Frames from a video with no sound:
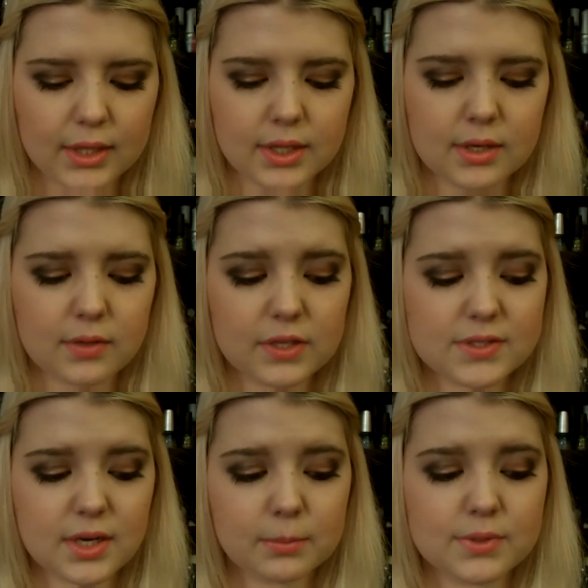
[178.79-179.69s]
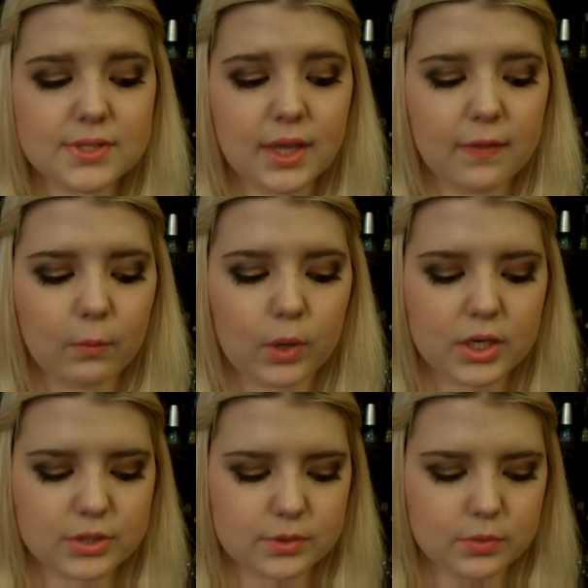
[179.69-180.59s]
And then the things that I'm using in the
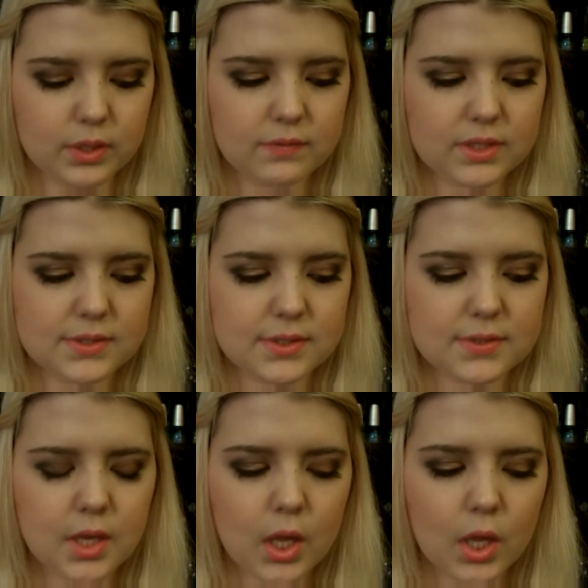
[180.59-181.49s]
wash, which one of these is